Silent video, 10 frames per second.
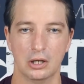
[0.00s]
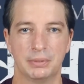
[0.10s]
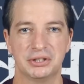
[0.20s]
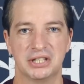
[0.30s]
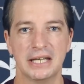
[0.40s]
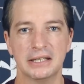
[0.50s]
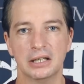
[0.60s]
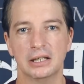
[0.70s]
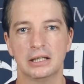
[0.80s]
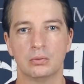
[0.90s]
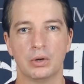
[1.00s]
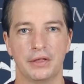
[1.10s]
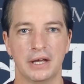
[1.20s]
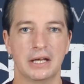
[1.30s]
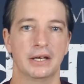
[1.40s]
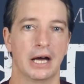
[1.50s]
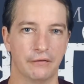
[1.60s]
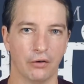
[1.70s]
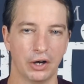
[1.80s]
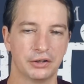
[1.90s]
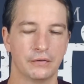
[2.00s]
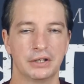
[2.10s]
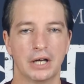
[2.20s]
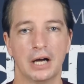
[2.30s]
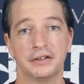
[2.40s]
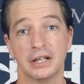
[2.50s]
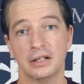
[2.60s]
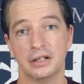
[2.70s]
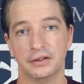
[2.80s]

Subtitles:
particularly within Advaita Vedanta,